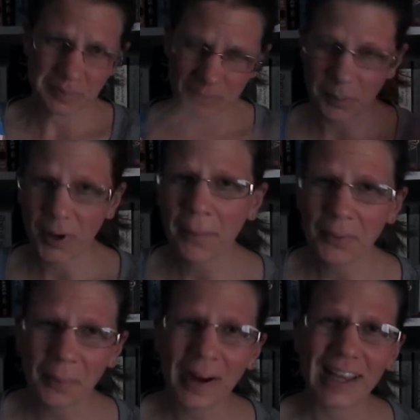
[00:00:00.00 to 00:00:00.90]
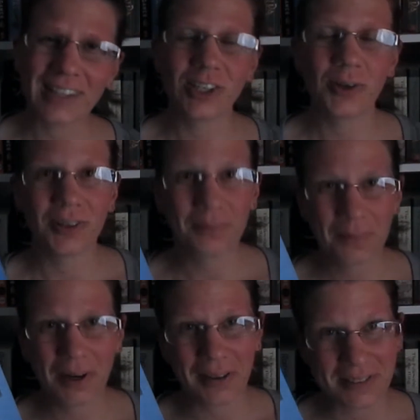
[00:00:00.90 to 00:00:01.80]
the proper way to
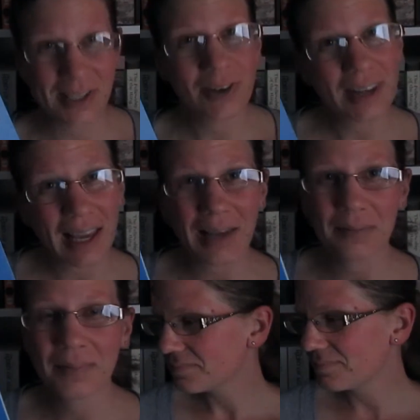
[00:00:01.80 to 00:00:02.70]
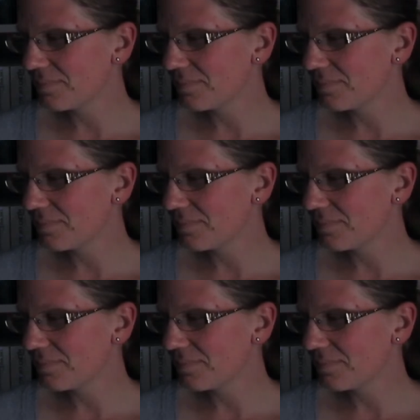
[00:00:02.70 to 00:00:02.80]
pronounce her name